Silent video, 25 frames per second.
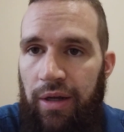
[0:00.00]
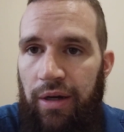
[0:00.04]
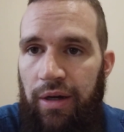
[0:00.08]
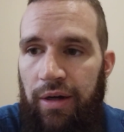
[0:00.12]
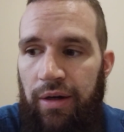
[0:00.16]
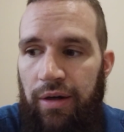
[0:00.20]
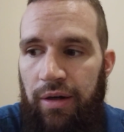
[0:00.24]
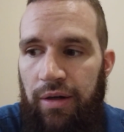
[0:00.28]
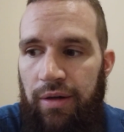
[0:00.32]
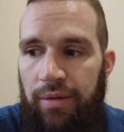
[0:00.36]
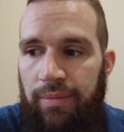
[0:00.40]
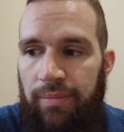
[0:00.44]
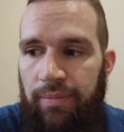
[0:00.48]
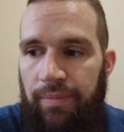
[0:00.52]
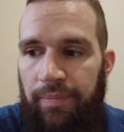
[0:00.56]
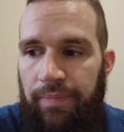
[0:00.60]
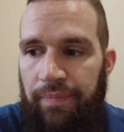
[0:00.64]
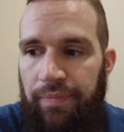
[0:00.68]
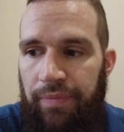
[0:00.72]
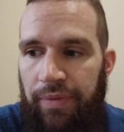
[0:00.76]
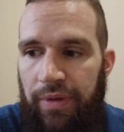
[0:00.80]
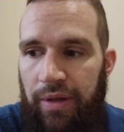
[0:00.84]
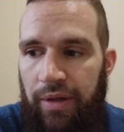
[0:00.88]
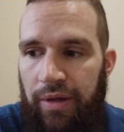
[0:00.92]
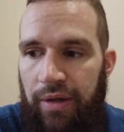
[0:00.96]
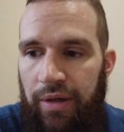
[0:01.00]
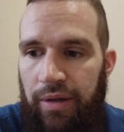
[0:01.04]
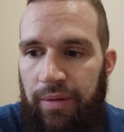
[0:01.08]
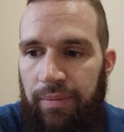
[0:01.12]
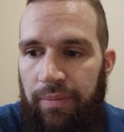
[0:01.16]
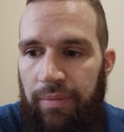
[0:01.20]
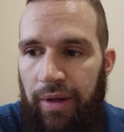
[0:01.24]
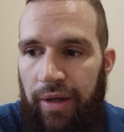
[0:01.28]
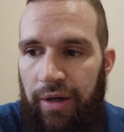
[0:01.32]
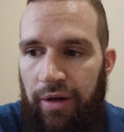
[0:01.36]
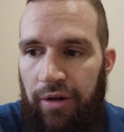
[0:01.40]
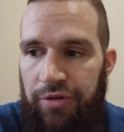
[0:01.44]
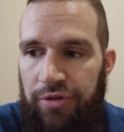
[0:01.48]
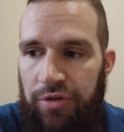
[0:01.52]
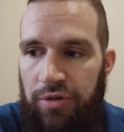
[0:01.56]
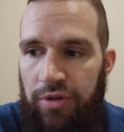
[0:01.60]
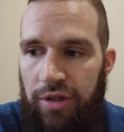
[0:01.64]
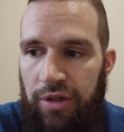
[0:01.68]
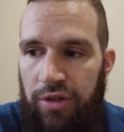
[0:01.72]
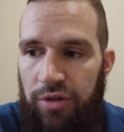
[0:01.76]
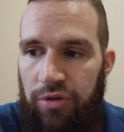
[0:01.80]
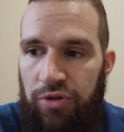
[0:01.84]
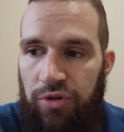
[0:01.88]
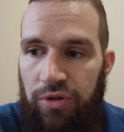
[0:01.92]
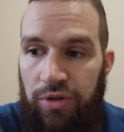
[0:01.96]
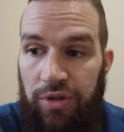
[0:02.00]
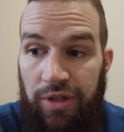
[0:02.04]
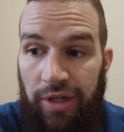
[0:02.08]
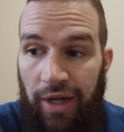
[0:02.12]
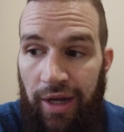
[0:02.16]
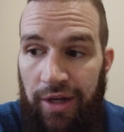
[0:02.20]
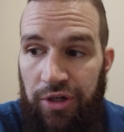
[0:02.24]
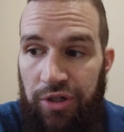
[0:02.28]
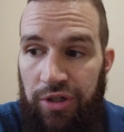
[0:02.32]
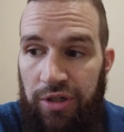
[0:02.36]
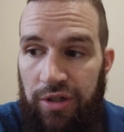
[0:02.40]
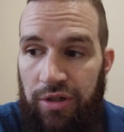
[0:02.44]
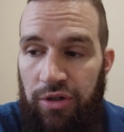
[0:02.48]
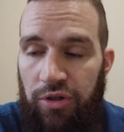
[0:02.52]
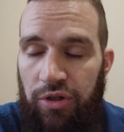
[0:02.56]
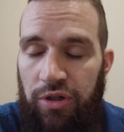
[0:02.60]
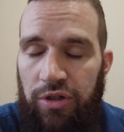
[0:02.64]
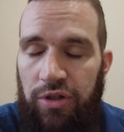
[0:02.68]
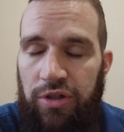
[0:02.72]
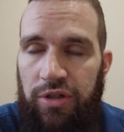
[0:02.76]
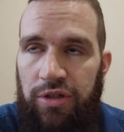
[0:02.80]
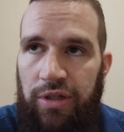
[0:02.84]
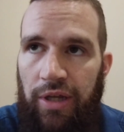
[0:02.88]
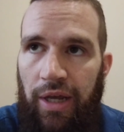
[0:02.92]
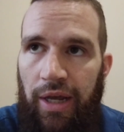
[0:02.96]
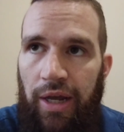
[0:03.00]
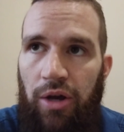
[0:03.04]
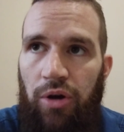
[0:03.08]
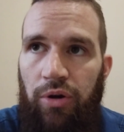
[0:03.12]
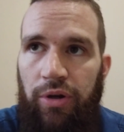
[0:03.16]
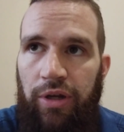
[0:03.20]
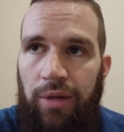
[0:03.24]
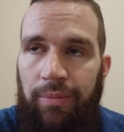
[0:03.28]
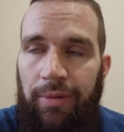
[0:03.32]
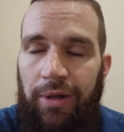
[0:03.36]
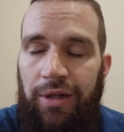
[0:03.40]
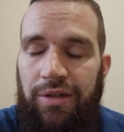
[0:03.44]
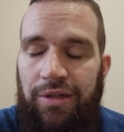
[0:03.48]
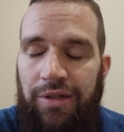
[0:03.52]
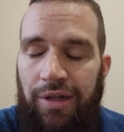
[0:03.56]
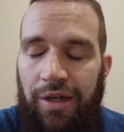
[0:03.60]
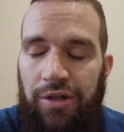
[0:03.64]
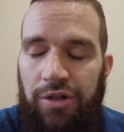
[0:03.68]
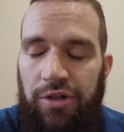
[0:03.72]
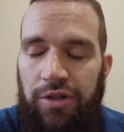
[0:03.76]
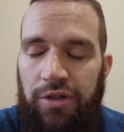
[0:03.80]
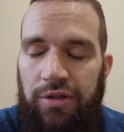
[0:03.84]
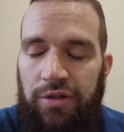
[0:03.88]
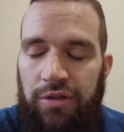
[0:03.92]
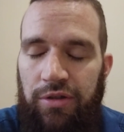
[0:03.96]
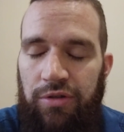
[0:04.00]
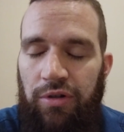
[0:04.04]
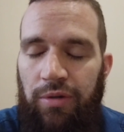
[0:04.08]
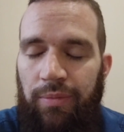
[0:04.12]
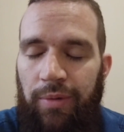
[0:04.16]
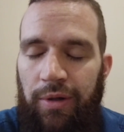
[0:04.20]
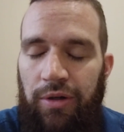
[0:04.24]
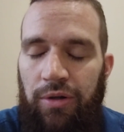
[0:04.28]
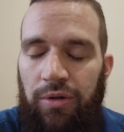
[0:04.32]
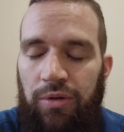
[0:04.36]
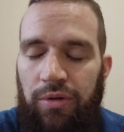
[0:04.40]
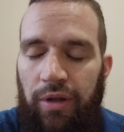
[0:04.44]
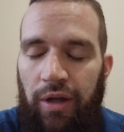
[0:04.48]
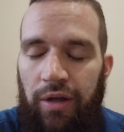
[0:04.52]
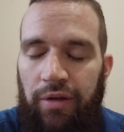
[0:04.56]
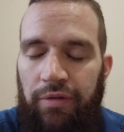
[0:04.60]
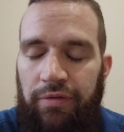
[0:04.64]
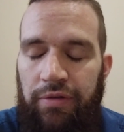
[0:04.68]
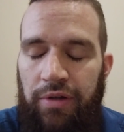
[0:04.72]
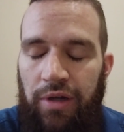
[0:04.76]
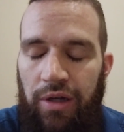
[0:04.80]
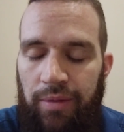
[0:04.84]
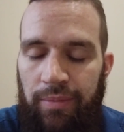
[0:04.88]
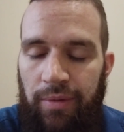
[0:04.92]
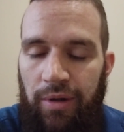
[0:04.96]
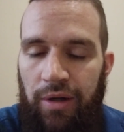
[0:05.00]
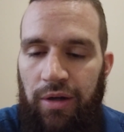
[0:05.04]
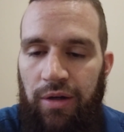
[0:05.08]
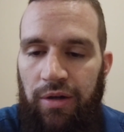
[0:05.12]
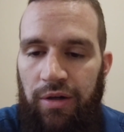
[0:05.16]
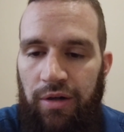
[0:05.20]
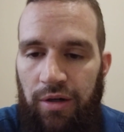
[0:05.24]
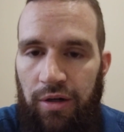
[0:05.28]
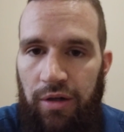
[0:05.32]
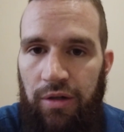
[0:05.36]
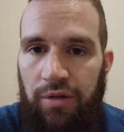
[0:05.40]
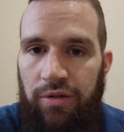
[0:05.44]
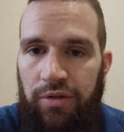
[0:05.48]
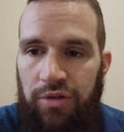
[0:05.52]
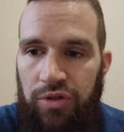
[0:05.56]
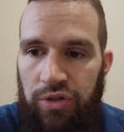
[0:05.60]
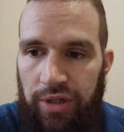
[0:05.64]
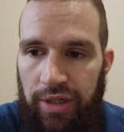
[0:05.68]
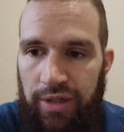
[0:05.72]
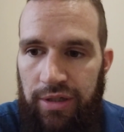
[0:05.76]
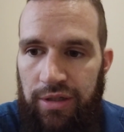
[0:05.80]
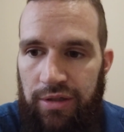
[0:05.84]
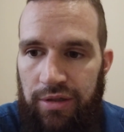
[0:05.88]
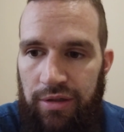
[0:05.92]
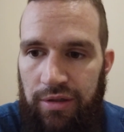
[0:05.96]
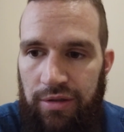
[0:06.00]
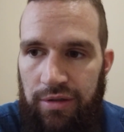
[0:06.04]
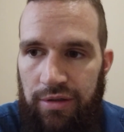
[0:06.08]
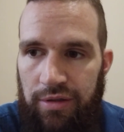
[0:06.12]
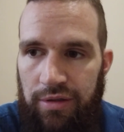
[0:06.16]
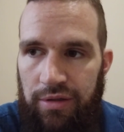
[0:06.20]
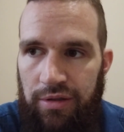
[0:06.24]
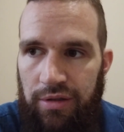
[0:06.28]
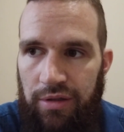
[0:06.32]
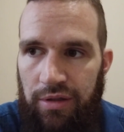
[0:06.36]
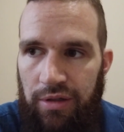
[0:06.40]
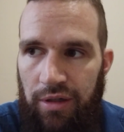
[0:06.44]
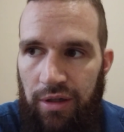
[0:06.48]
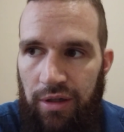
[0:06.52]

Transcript: And also you can use your intention. You can just say, okay, my intention is throughout my whole lifetime, all ingestants.